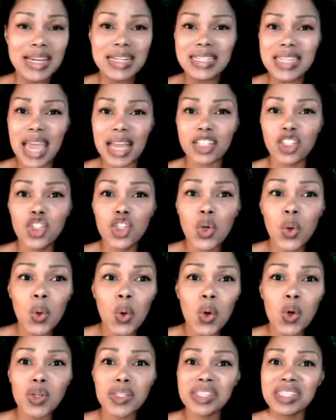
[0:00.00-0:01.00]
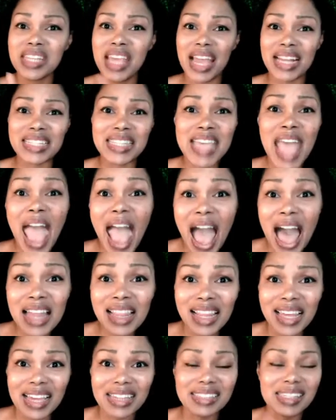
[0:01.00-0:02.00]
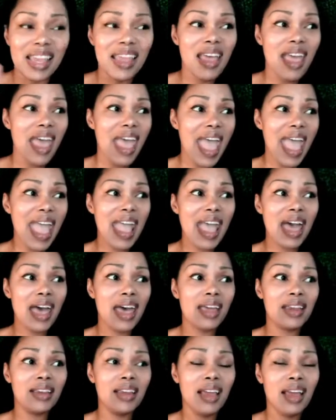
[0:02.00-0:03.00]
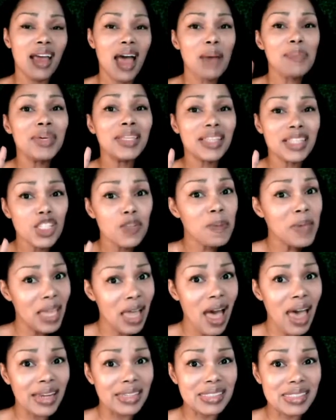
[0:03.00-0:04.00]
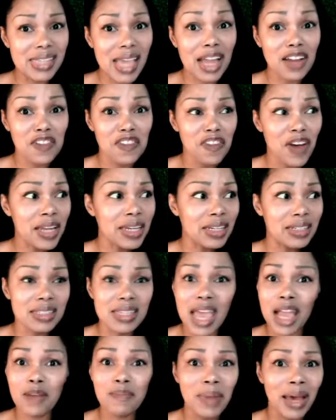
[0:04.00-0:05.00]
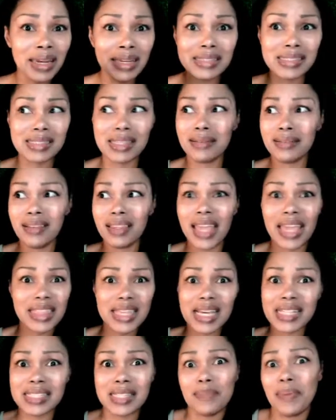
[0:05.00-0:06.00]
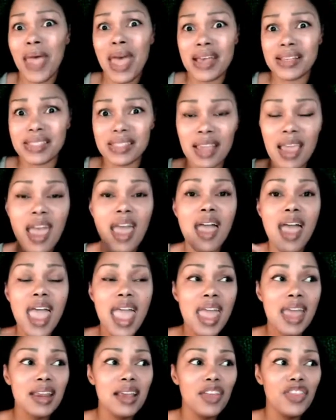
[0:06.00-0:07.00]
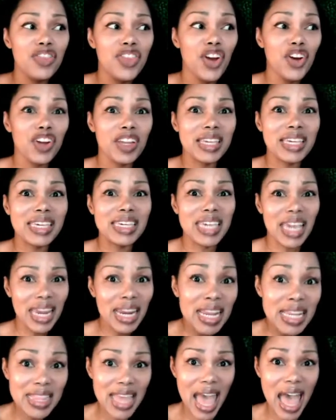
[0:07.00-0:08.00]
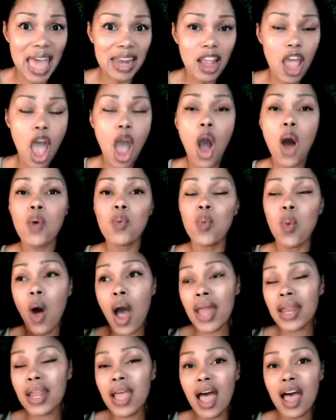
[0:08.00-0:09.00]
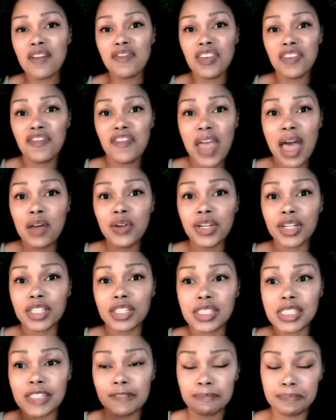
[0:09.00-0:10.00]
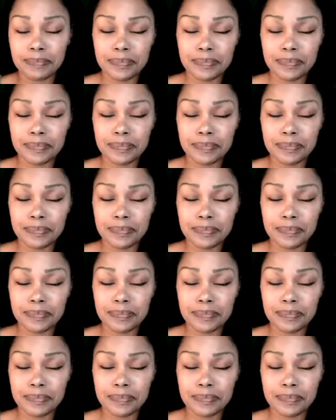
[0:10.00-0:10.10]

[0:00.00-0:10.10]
tech tools, tech talent, and I mean, let's be honest, tech funding, tech money's that's the best. And they're getting that. One of the founders